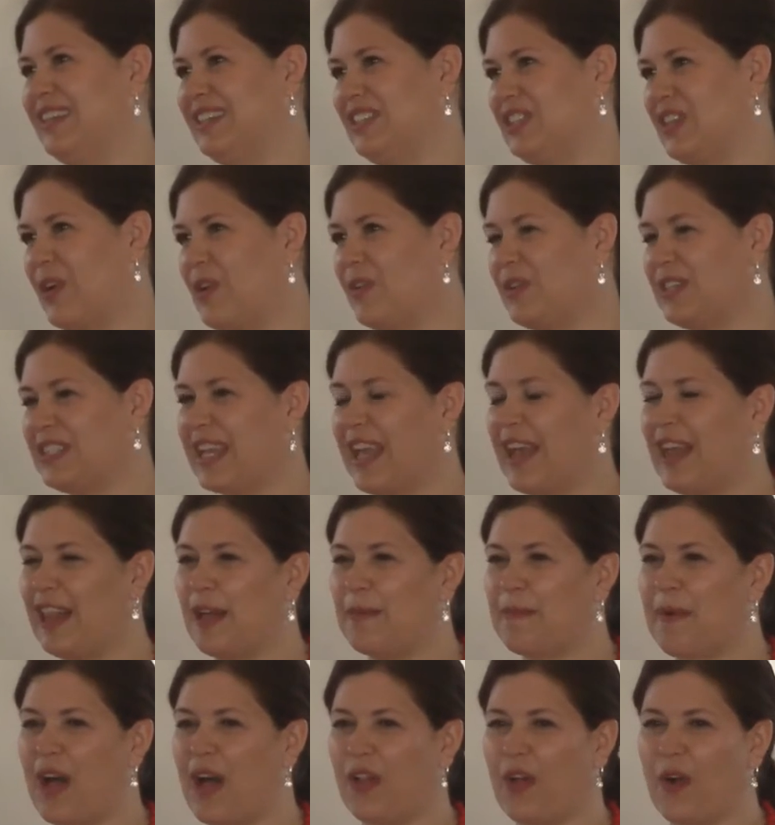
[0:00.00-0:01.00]
Don't tell
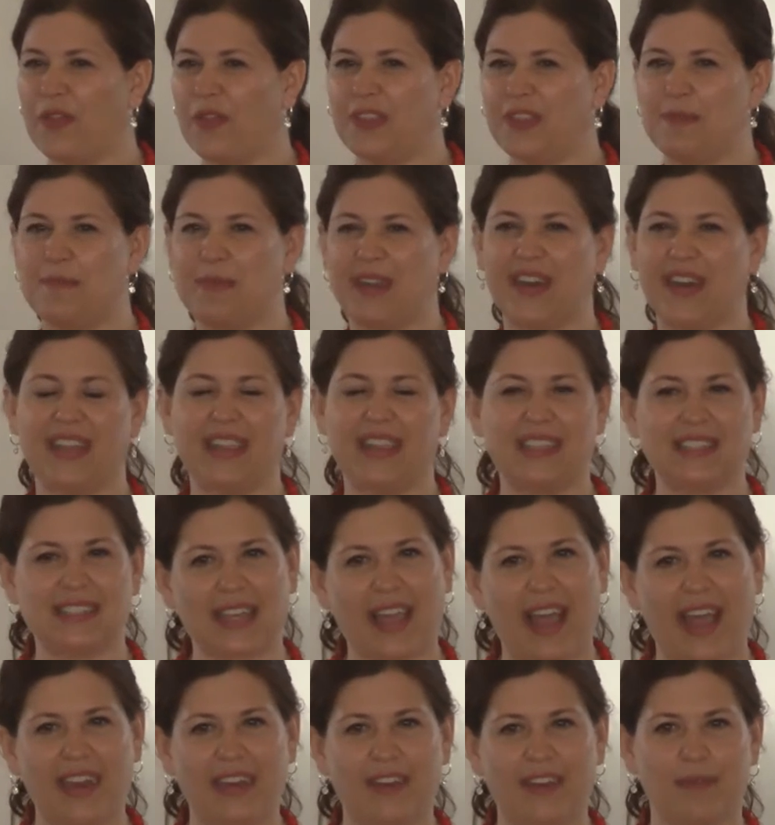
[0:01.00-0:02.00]
him I'll only marry this
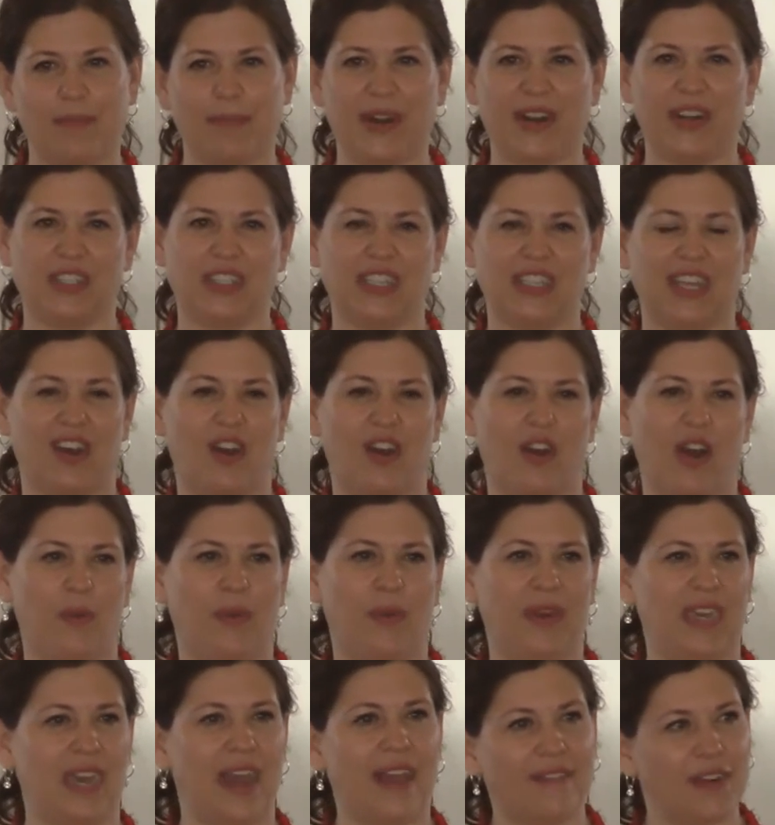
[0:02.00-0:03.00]
kind of person or I
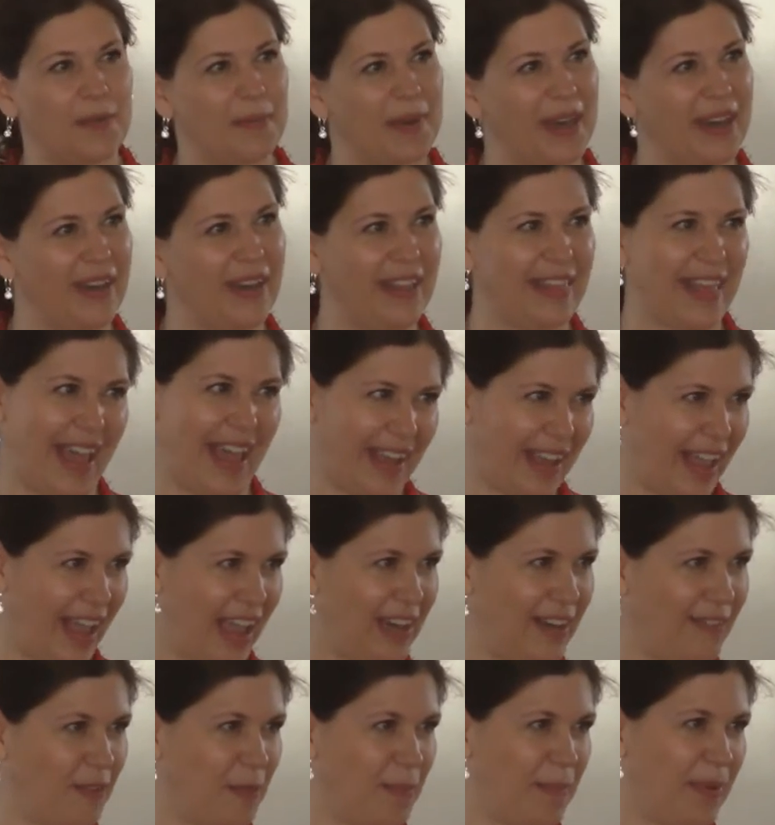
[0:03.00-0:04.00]
would never marry that
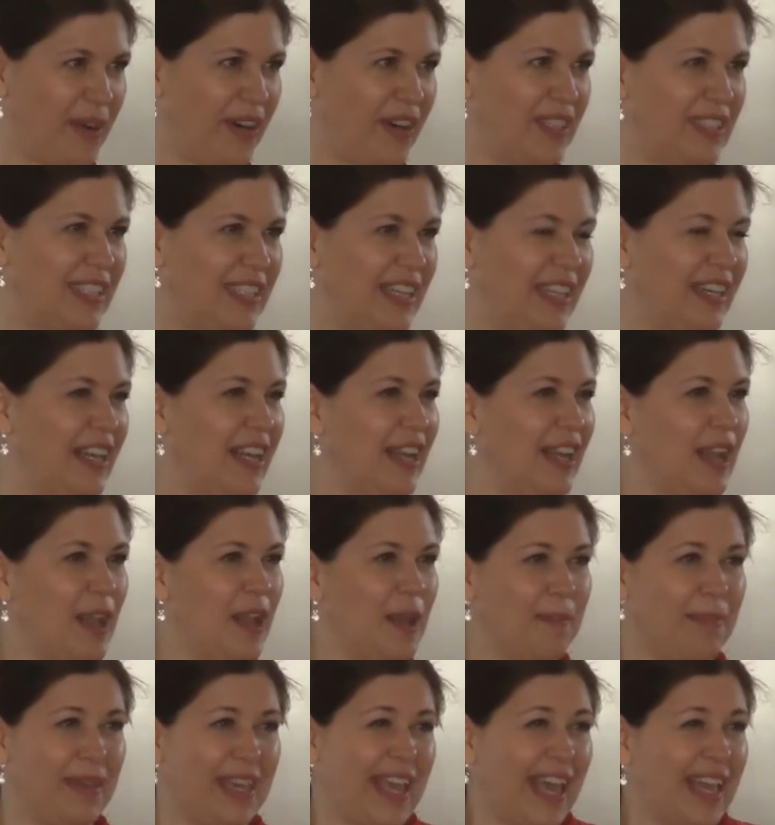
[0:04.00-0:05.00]
kind of a person
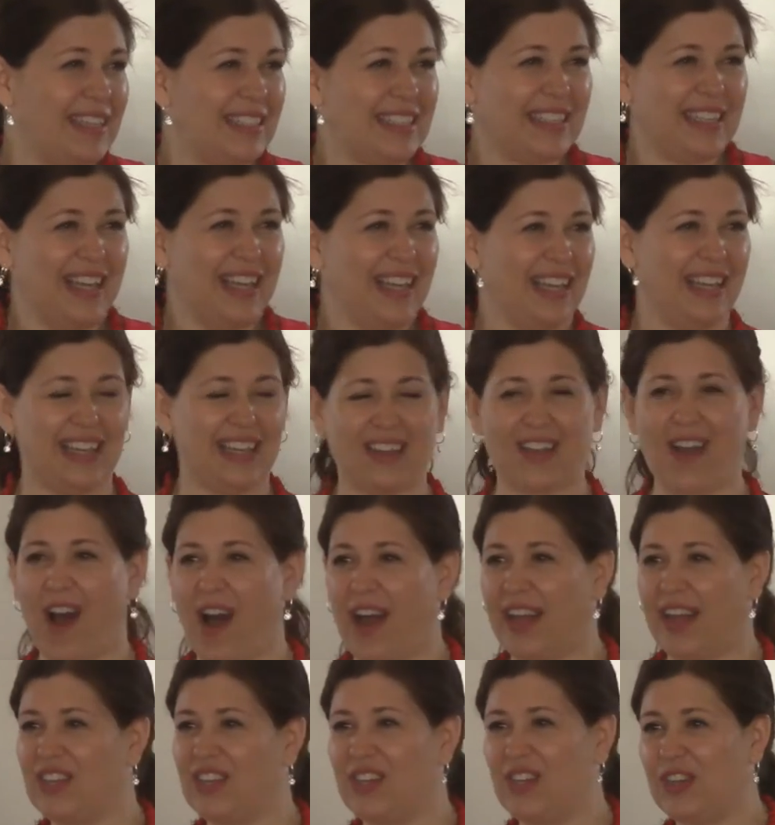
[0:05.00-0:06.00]
because
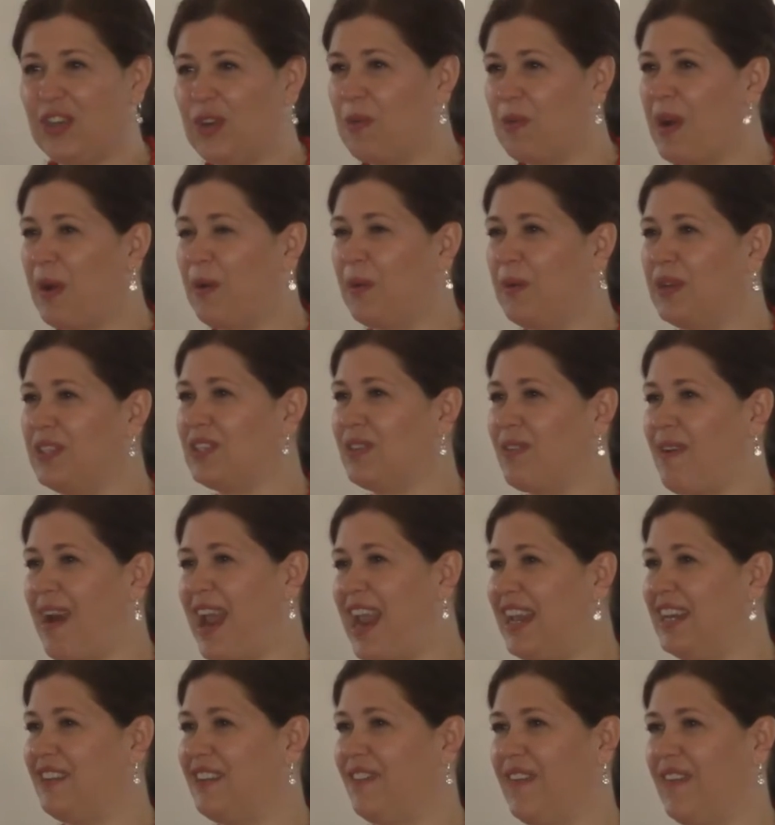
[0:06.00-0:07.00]
God knew what was
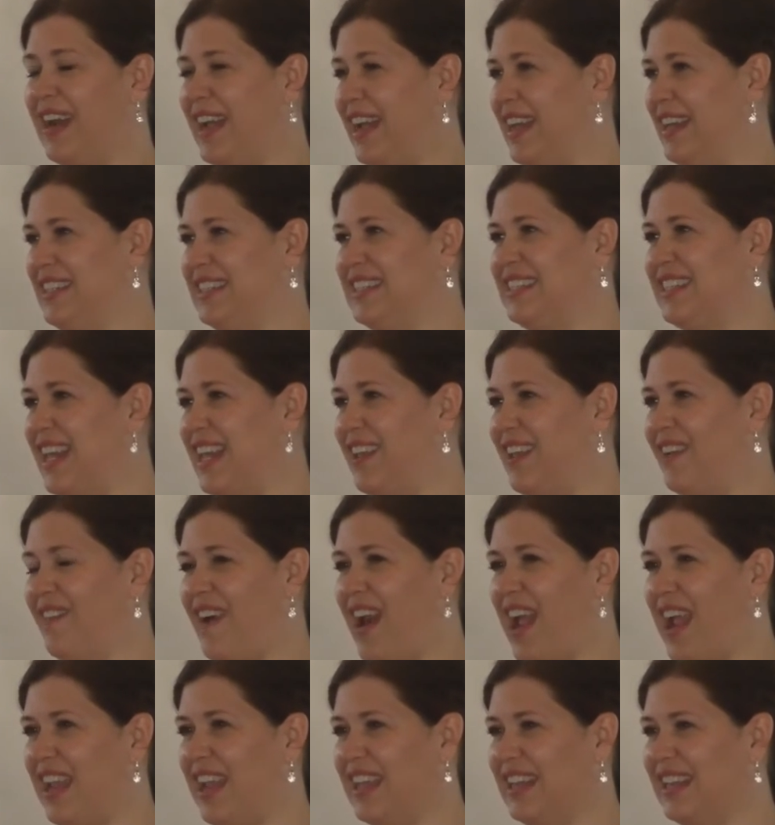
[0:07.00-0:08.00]
right for us, and
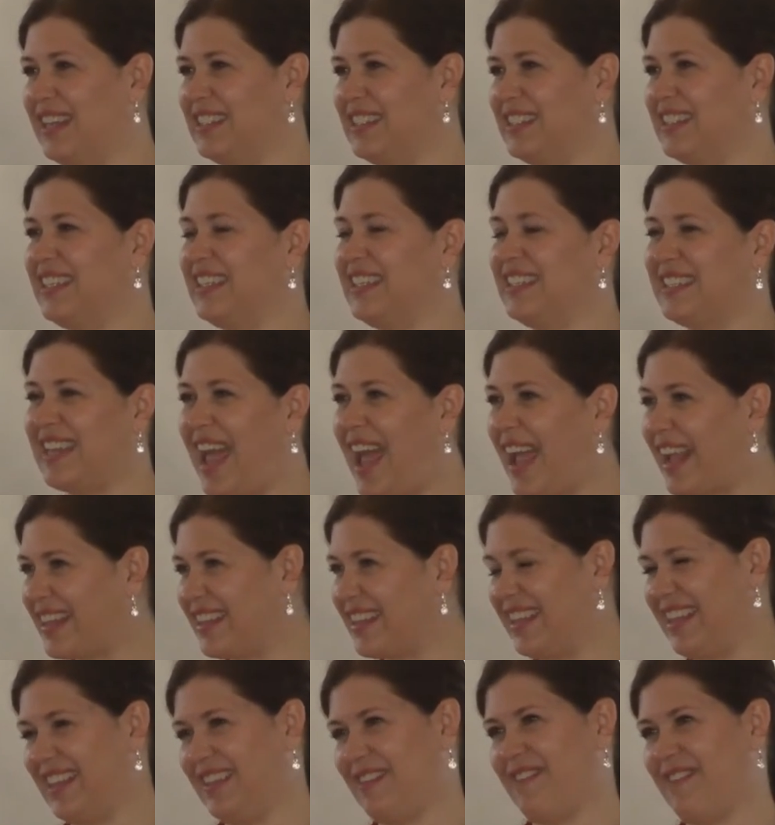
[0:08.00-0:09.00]
Ryan is
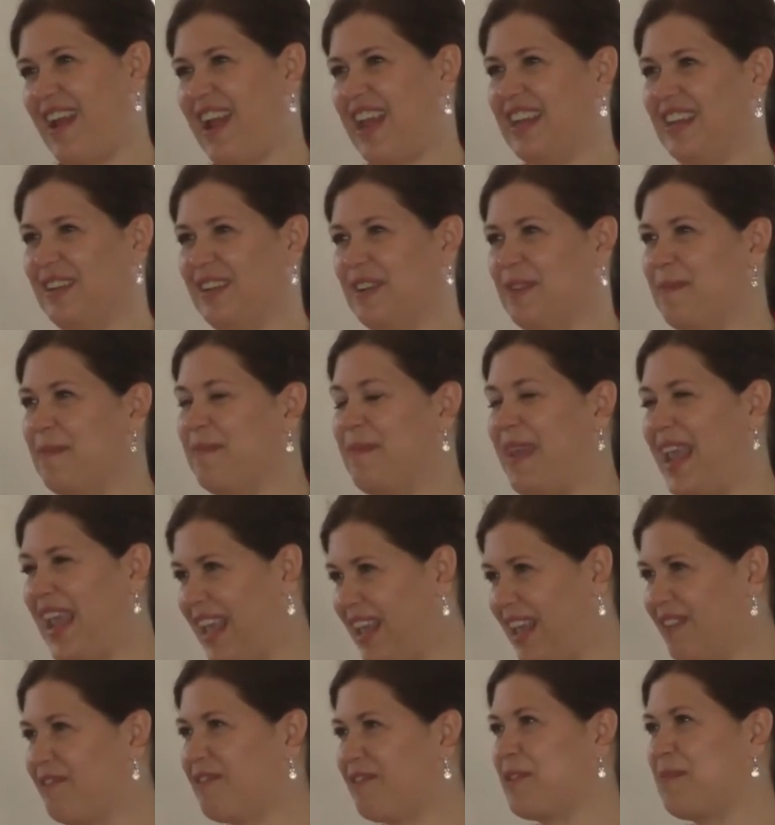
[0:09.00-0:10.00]
exactly the right
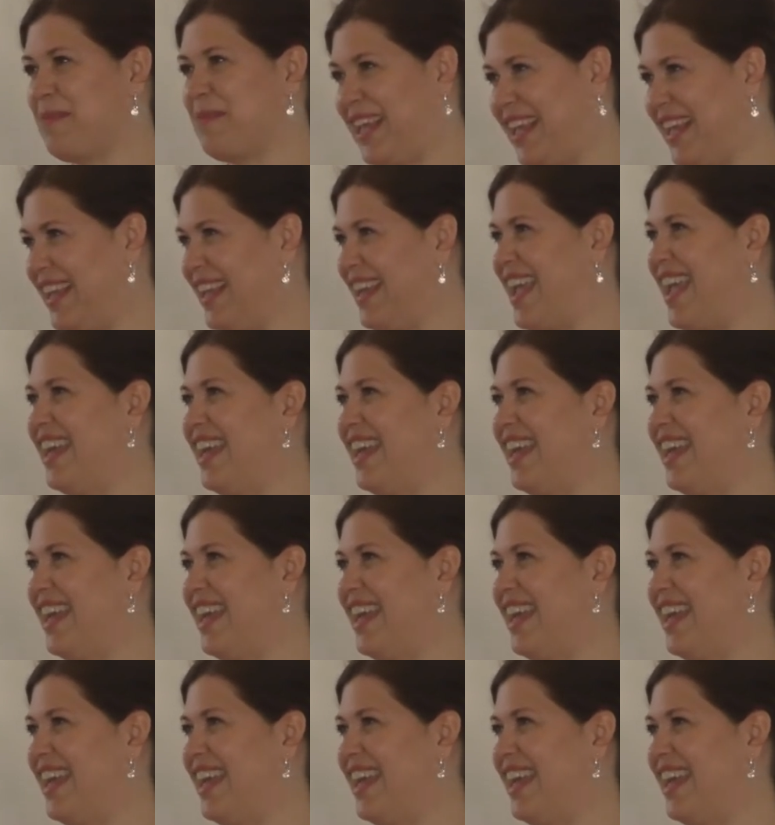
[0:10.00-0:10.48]
man for me.